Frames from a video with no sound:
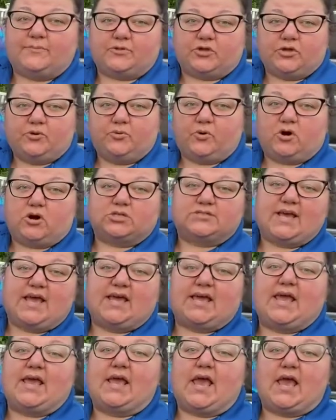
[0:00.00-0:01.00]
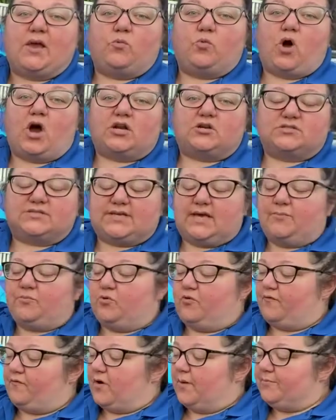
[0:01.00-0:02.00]
you are taking a water sample
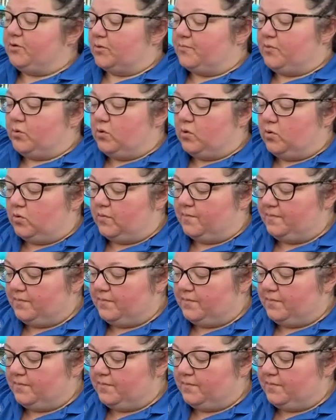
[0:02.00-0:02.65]
from your pool,